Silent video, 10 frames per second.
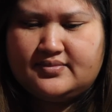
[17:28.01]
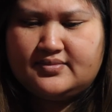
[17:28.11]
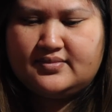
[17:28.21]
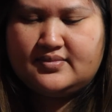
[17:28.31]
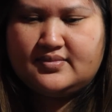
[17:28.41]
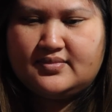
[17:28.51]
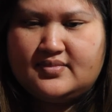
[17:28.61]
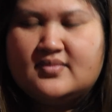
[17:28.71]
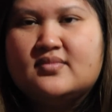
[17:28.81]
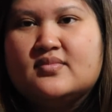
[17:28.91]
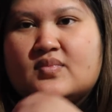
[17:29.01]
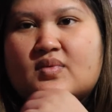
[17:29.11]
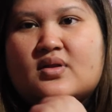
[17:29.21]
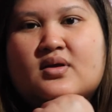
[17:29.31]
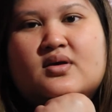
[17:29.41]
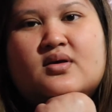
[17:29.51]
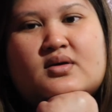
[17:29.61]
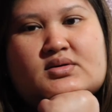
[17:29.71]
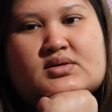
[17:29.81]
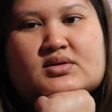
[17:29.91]

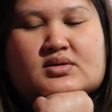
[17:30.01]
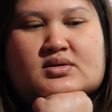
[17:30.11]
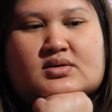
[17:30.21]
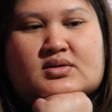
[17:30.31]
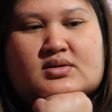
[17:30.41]
(silence)